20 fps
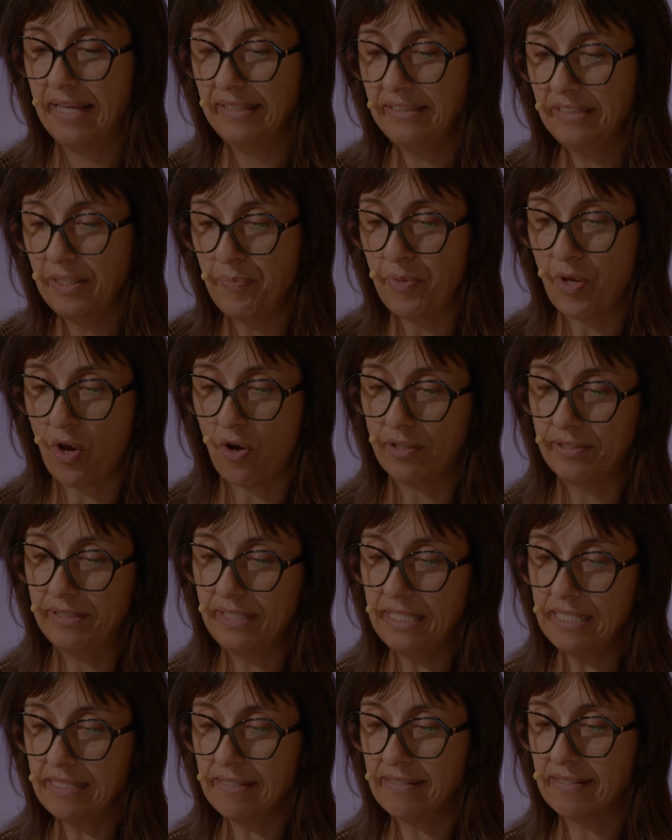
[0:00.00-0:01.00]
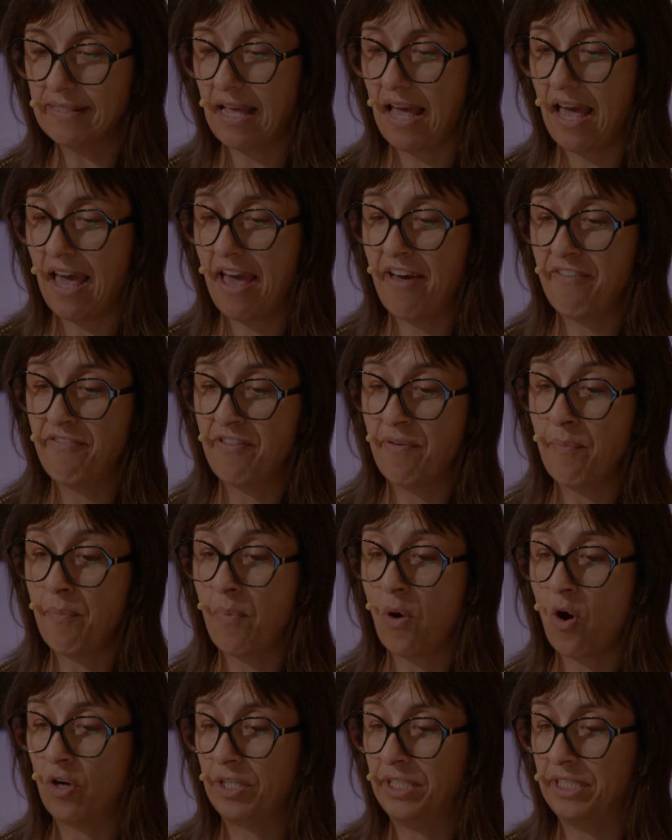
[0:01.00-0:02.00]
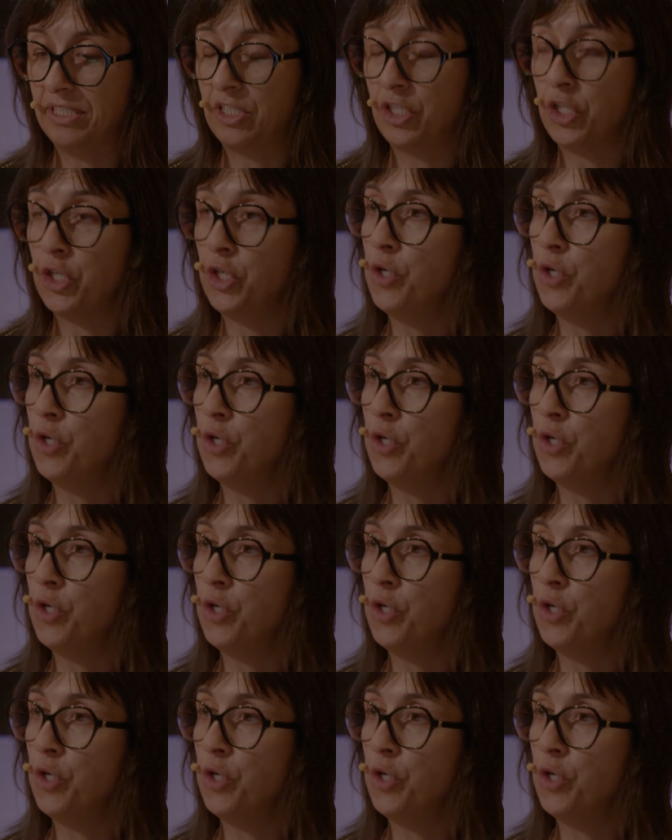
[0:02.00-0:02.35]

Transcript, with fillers: Antibiotics have embodied